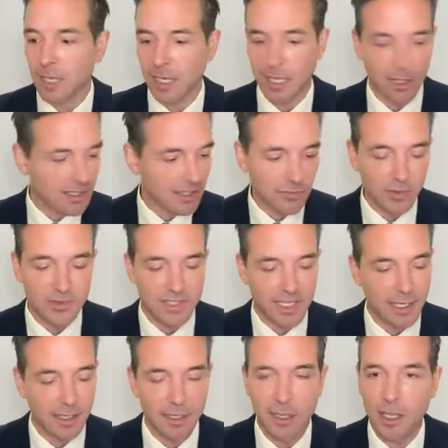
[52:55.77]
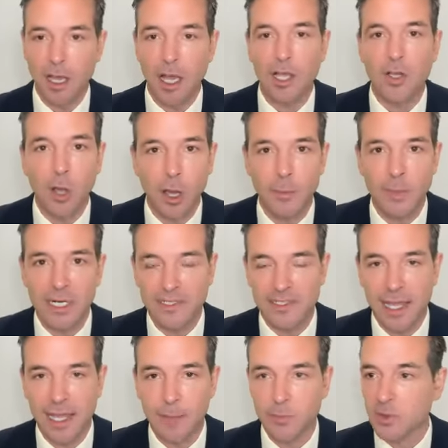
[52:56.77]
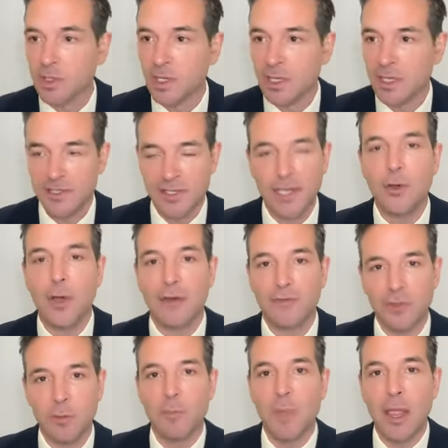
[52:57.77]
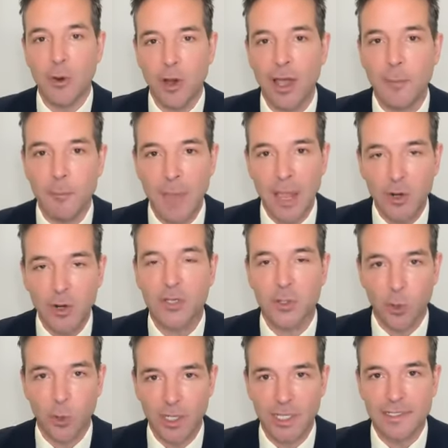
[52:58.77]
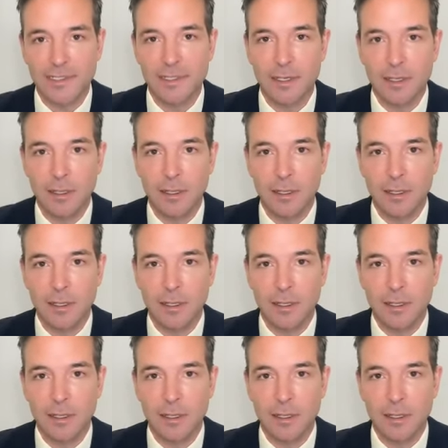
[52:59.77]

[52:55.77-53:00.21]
And I'll give you, say, a common example. Say you have a meritorious